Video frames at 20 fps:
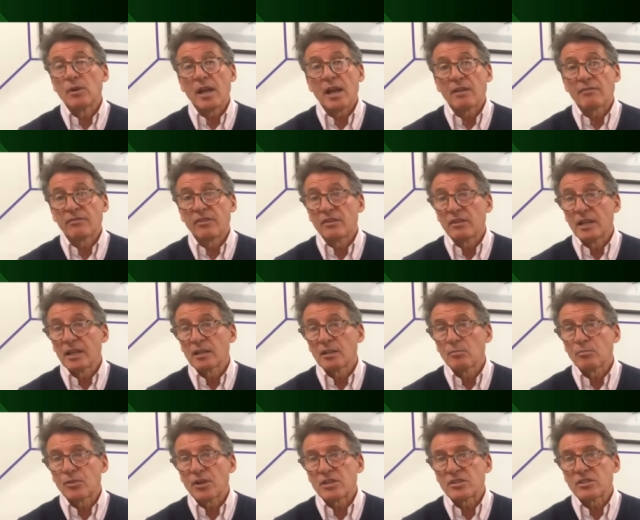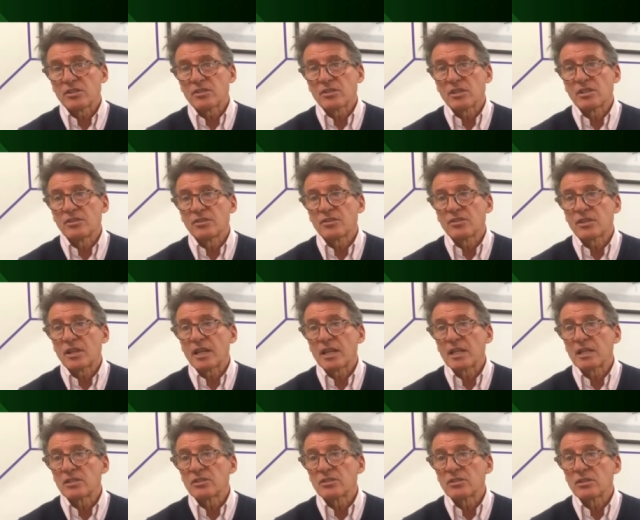we had very little presence in the
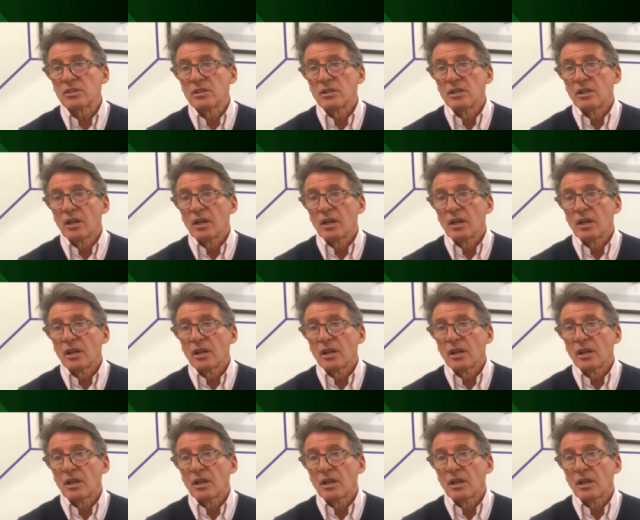States